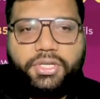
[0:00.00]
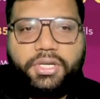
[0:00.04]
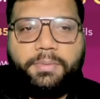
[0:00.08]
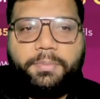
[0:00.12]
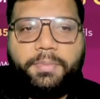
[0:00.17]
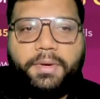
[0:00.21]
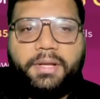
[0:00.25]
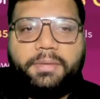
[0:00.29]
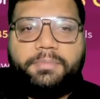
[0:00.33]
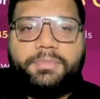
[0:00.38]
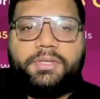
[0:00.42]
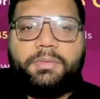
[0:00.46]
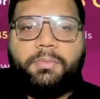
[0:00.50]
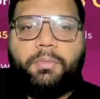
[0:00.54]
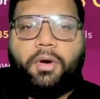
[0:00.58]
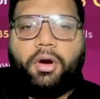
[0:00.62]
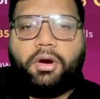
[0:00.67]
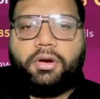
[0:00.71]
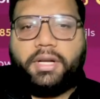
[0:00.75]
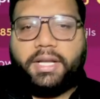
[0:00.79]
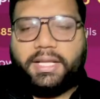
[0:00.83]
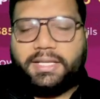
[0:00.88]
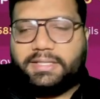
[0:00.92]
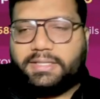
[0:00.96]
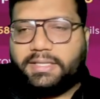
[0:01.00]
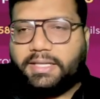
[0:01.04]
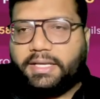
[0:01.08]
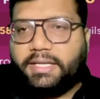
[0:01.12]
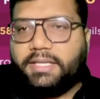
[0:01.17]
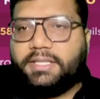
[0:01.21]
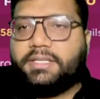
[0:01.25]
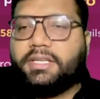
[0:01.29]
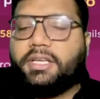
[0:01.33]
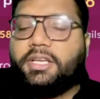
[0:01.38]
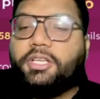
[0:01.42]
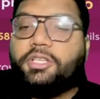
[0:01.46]
Prelims mock test
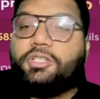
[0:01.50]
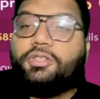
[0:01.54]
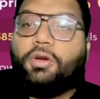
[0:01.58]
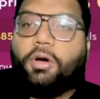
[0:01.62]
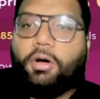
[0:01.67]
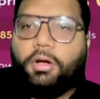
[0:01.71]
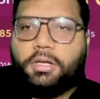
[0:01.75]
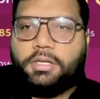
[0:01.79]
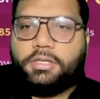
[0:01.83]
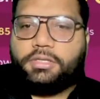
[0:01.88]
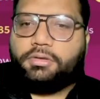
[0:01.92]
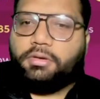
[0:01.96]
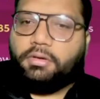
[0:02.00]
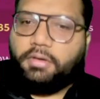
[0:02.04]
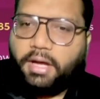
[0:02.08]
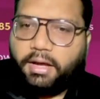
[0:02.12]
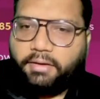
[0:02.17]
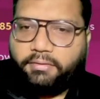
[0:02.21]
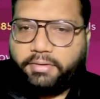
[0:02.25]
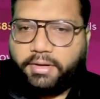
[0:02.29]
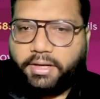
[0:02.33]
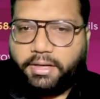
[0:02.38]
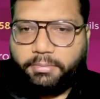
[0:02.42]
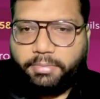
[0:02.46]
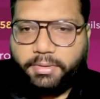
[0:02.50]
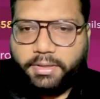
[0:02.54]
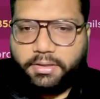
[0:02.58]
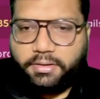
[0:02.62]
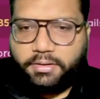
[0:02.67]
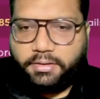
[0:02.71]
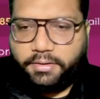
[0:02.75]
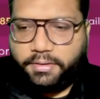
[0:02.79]
series is also available.